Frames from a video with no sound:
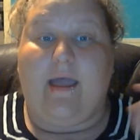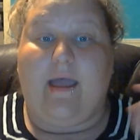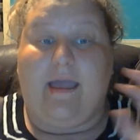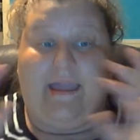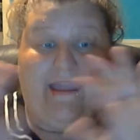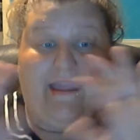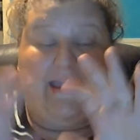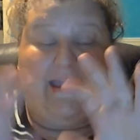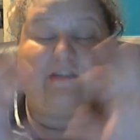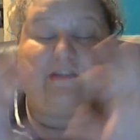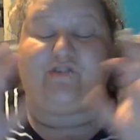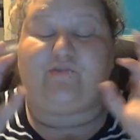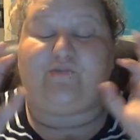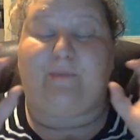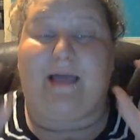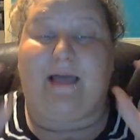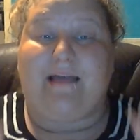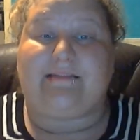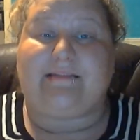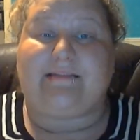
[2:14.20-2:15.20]
Each
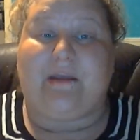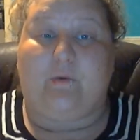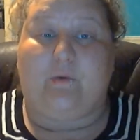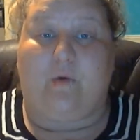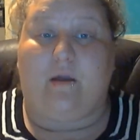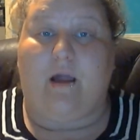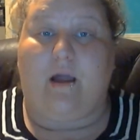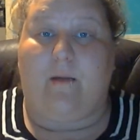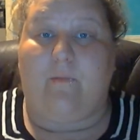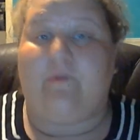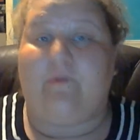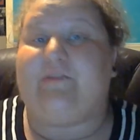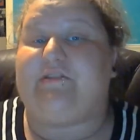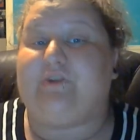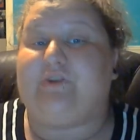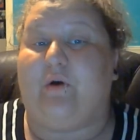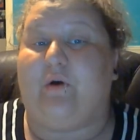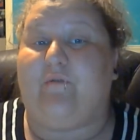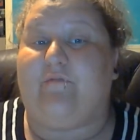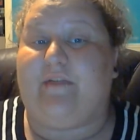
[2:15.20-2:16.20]
basket will come with
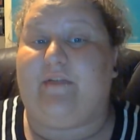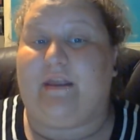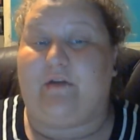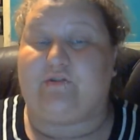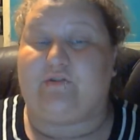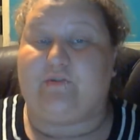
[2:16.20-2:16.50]
its own video,